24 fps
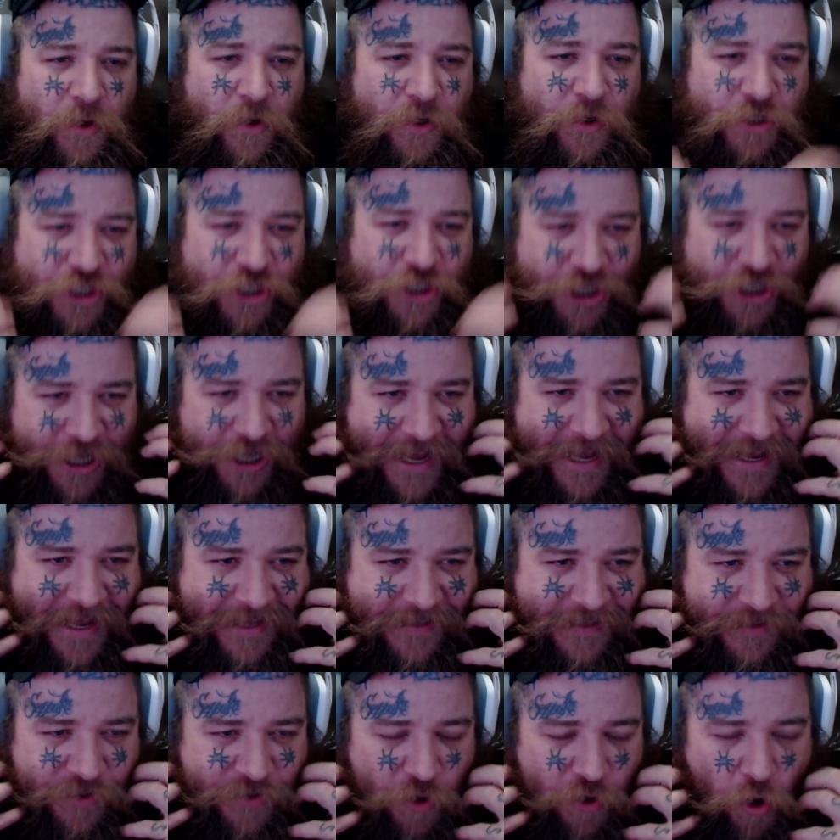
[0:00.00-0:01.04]
she
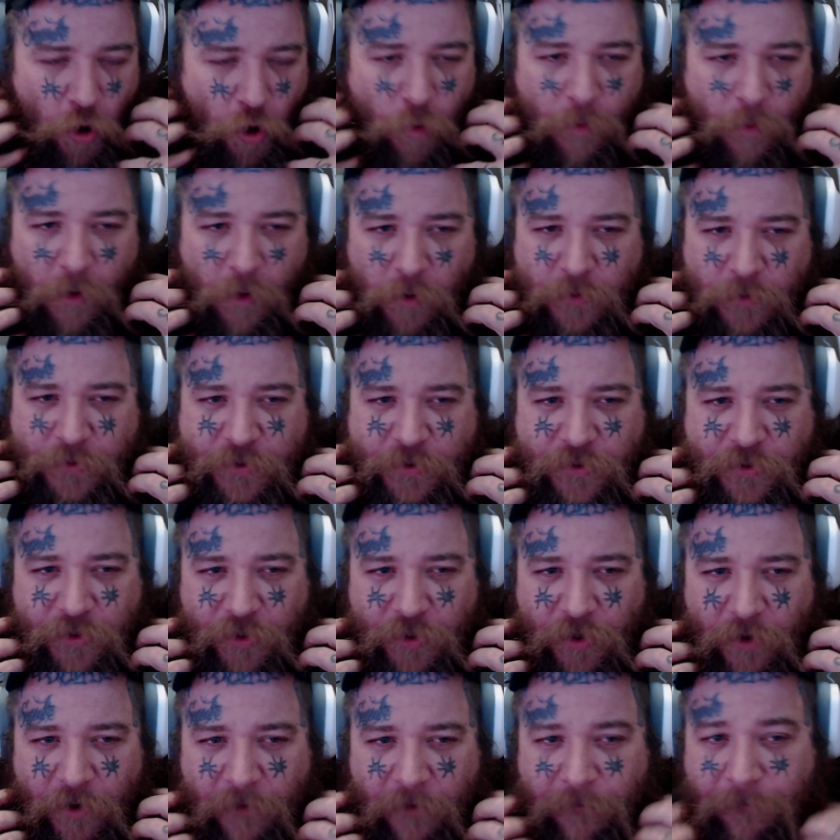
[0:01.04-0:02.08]
has almost a